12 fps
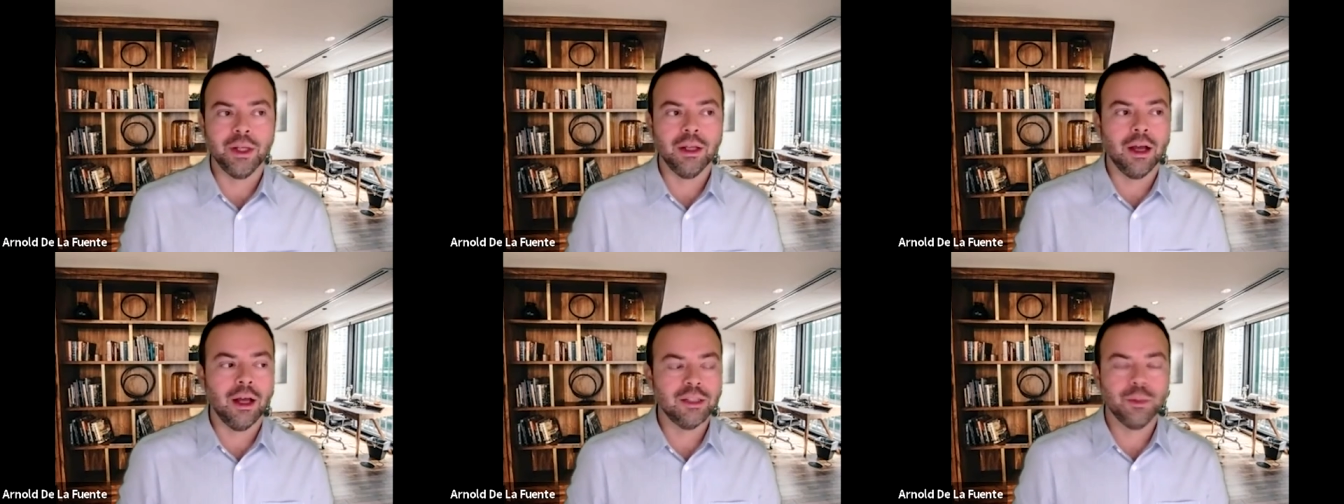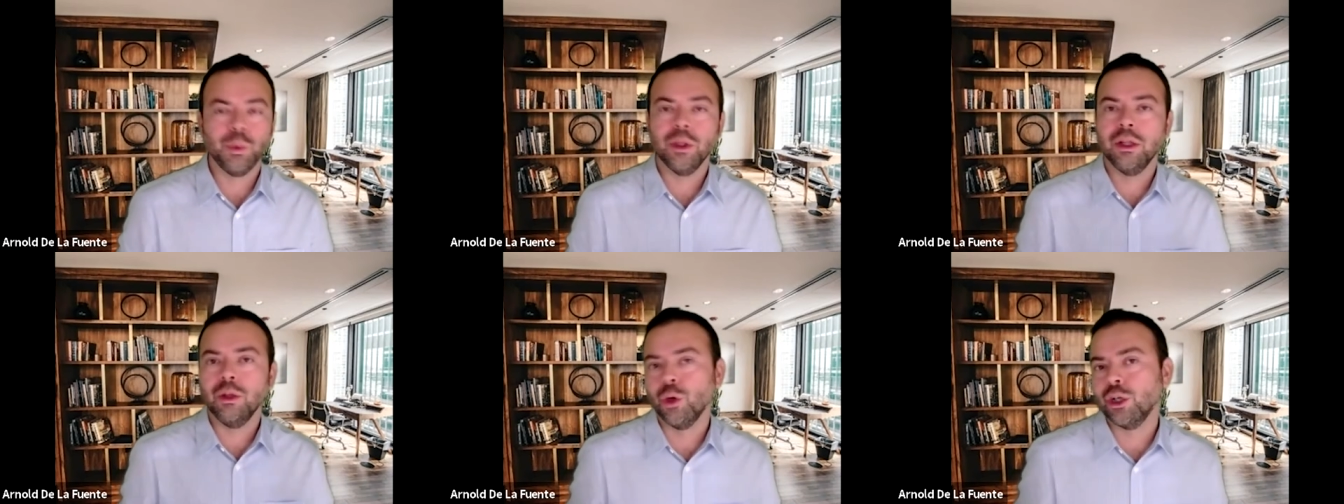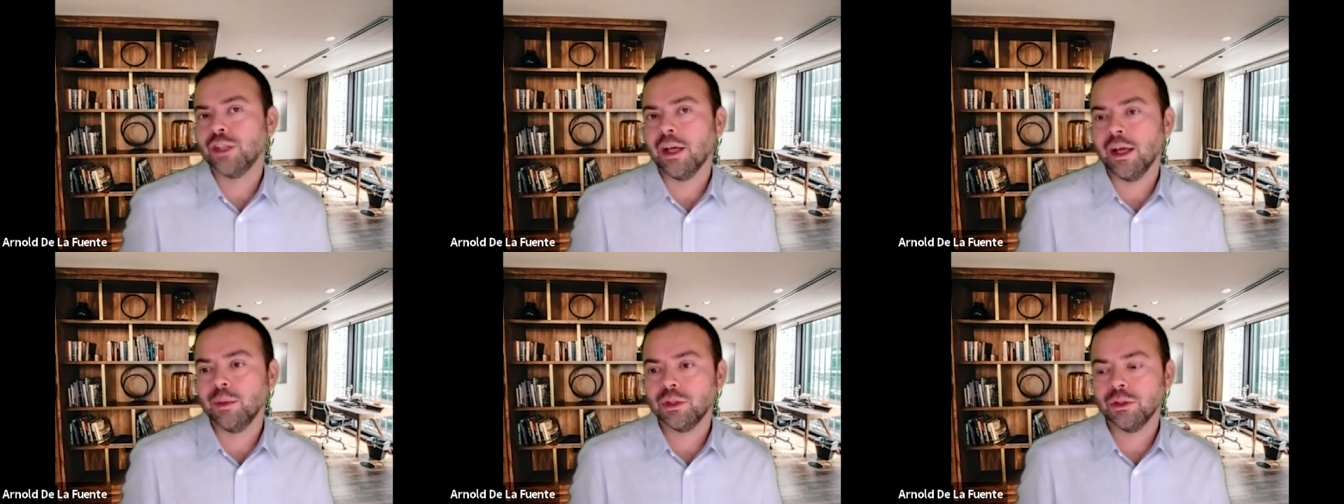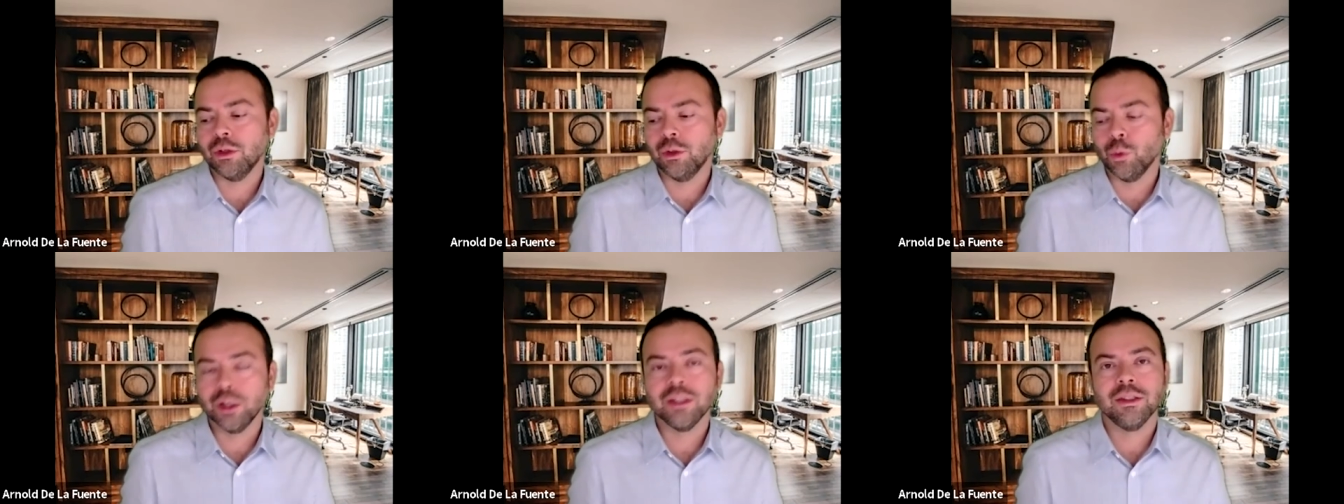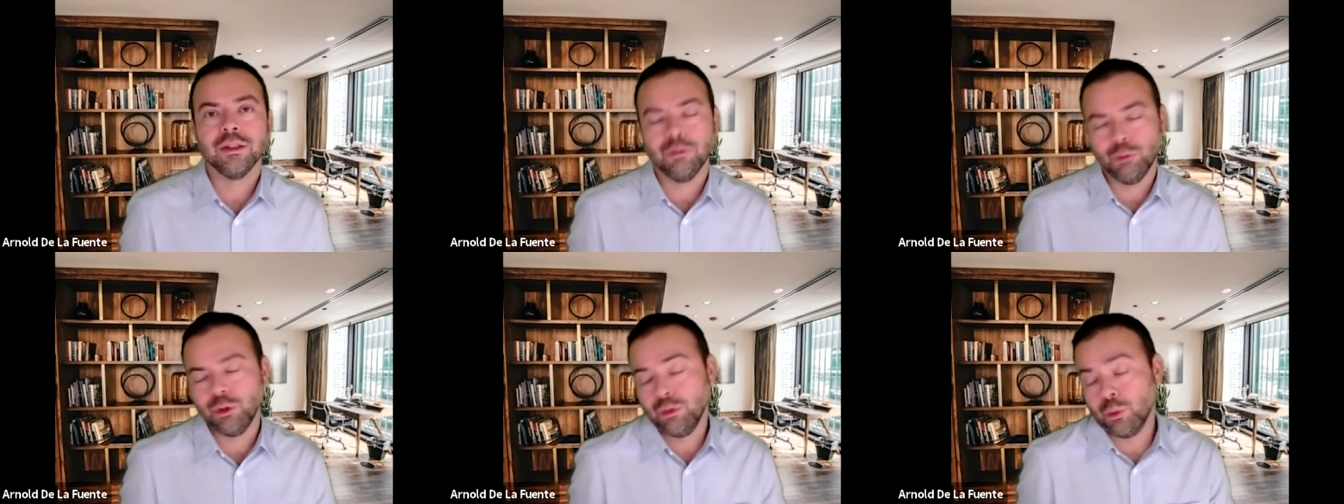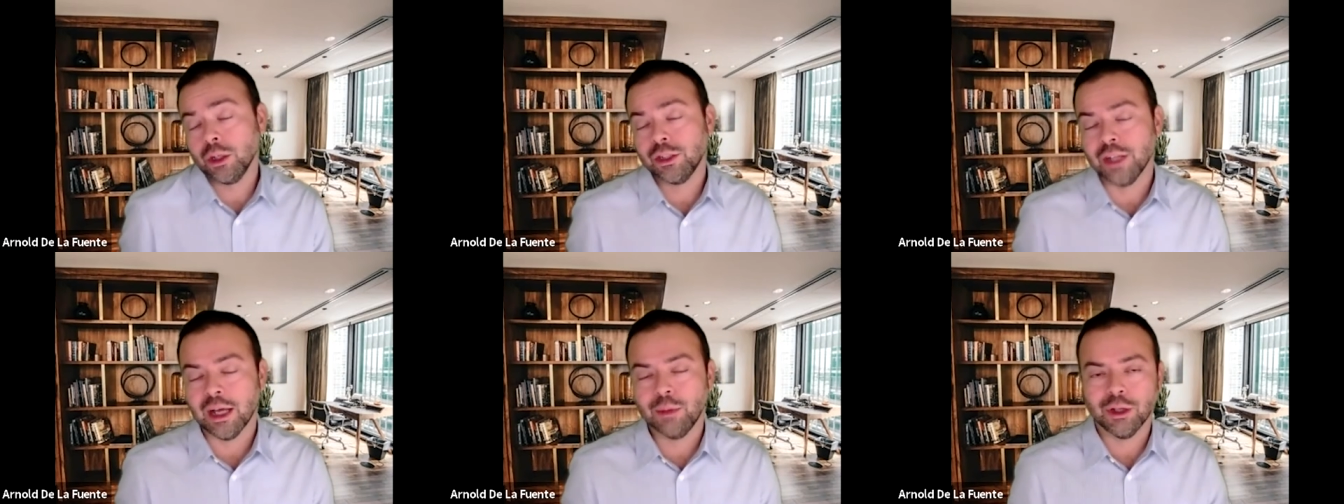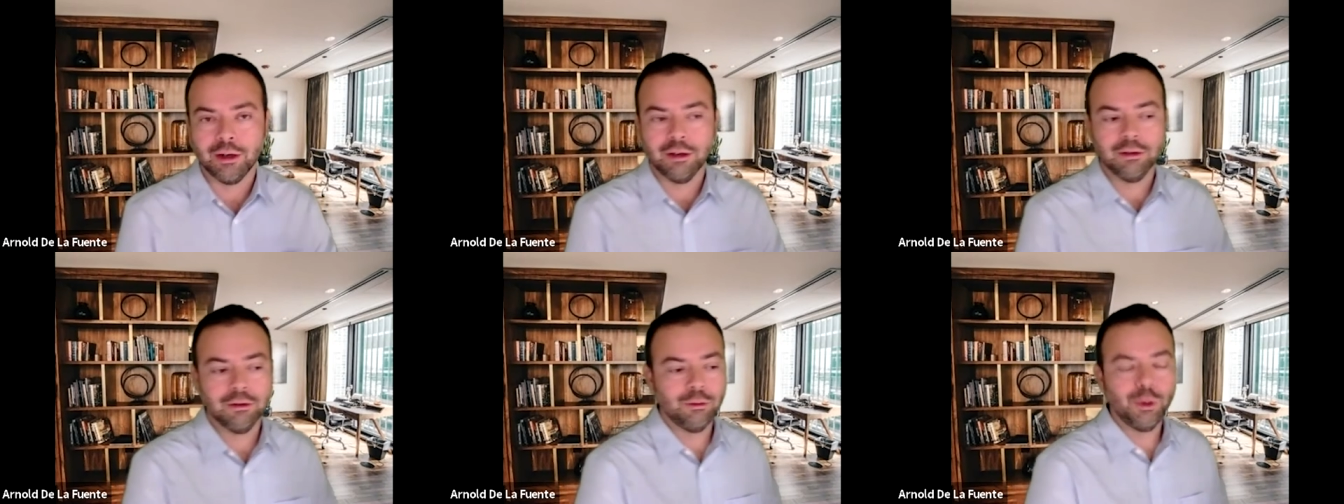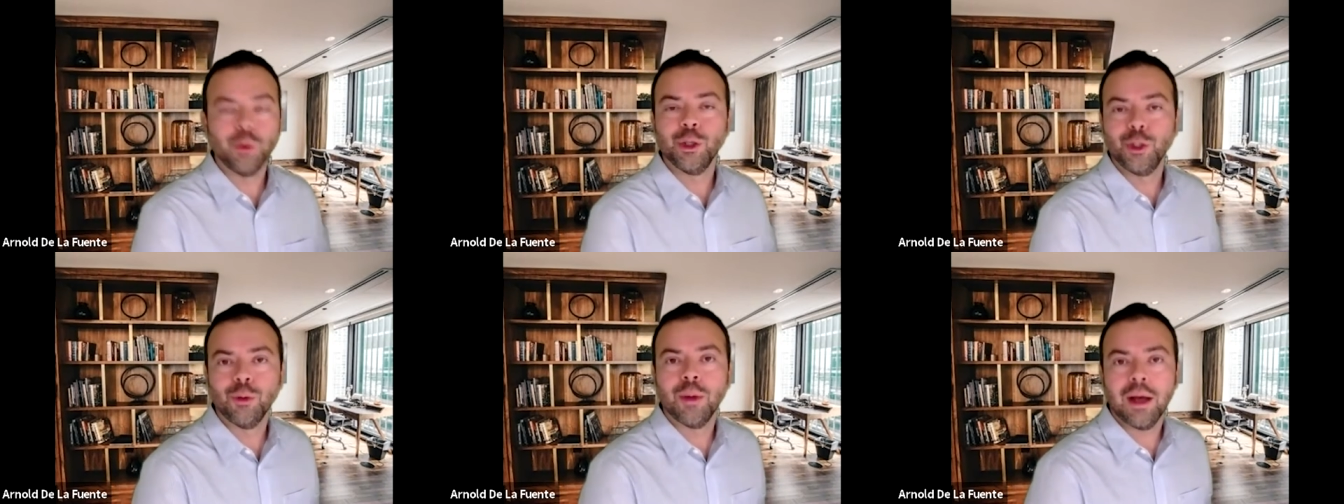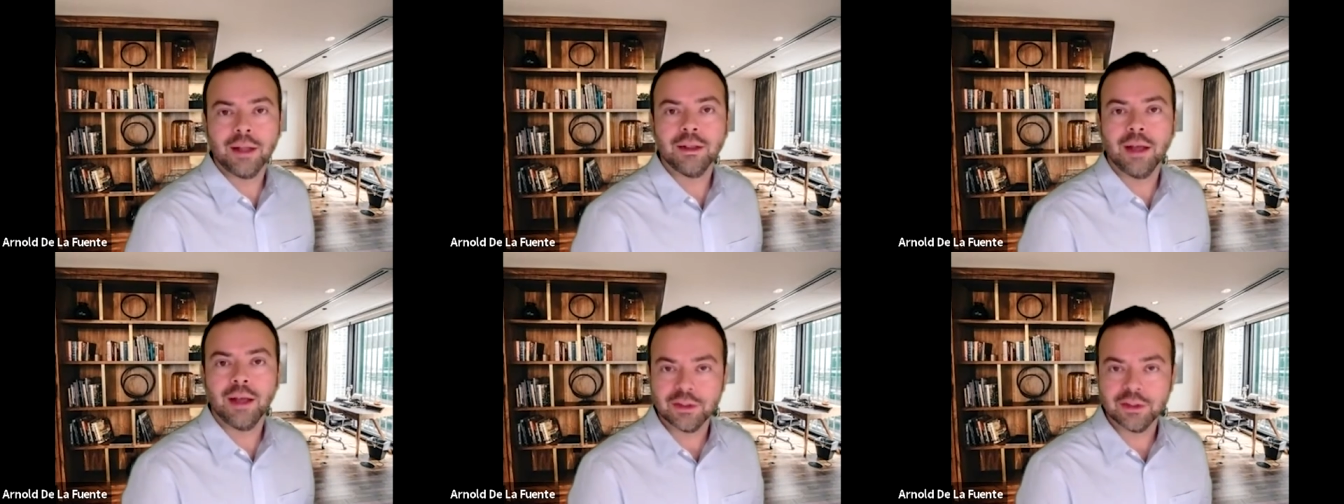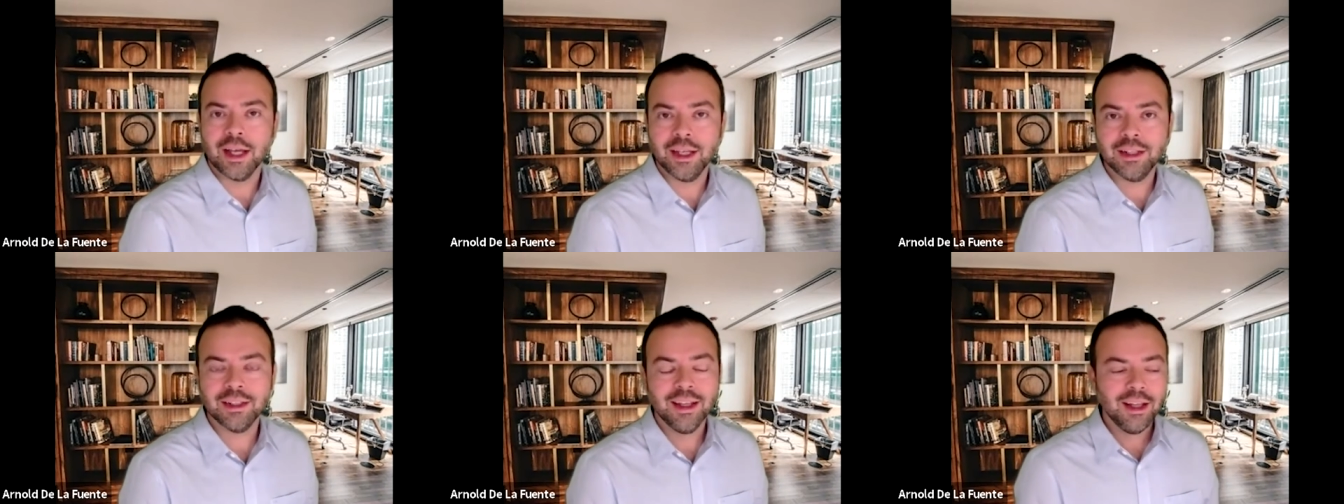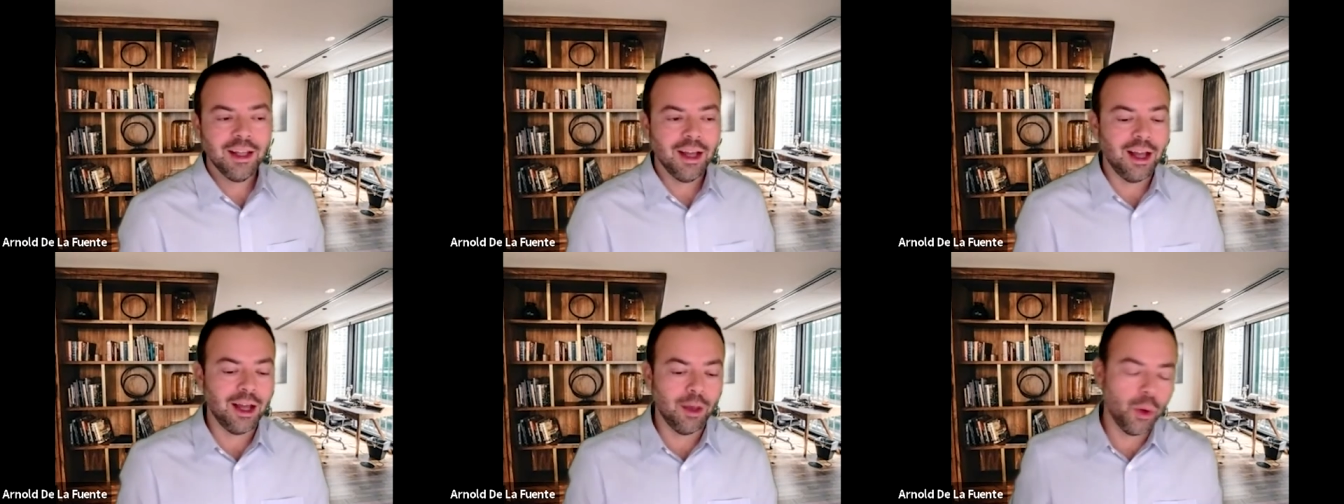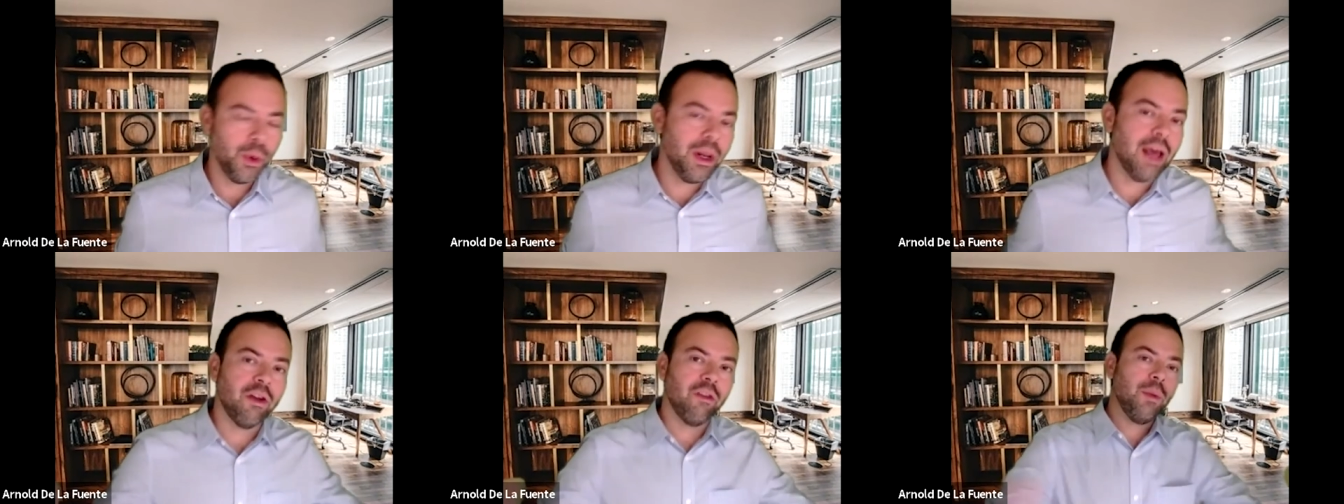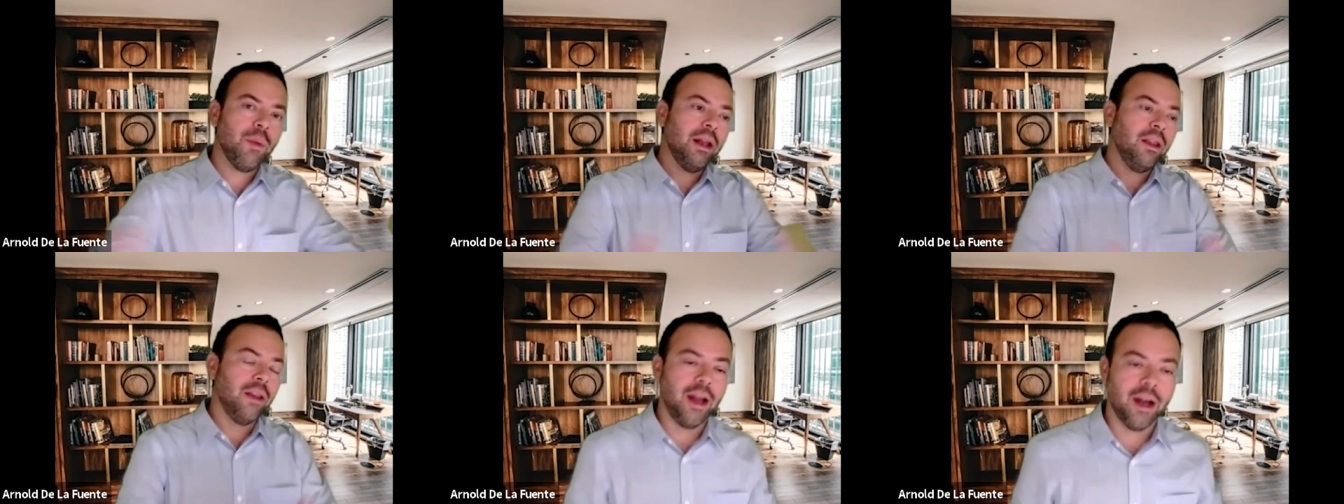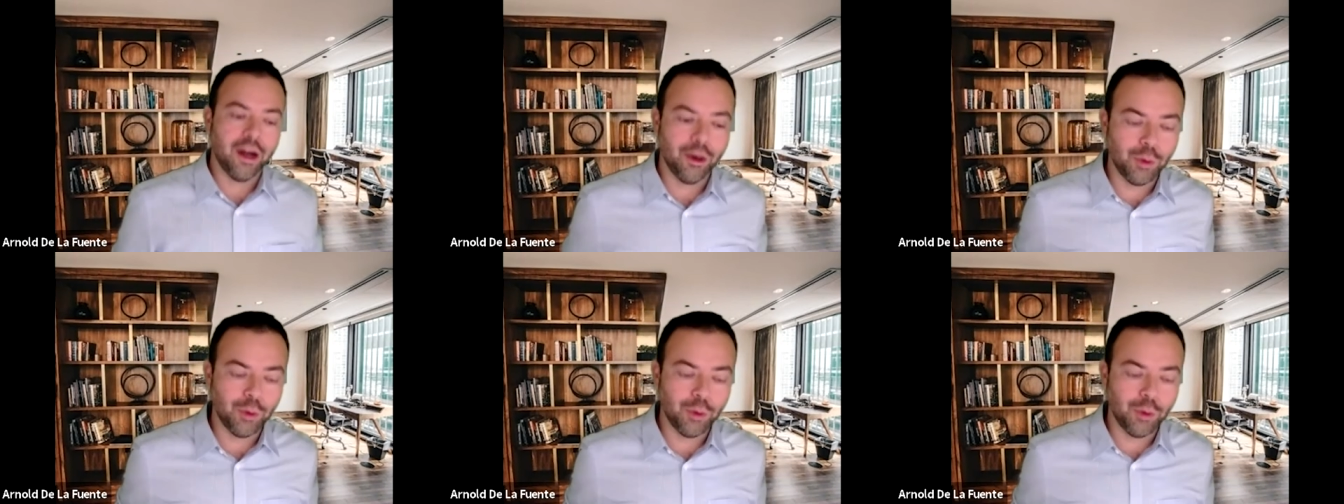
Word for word: Uh, typically workshops or working workshops are, we were doing on, on site uh, where we'd have everybody there.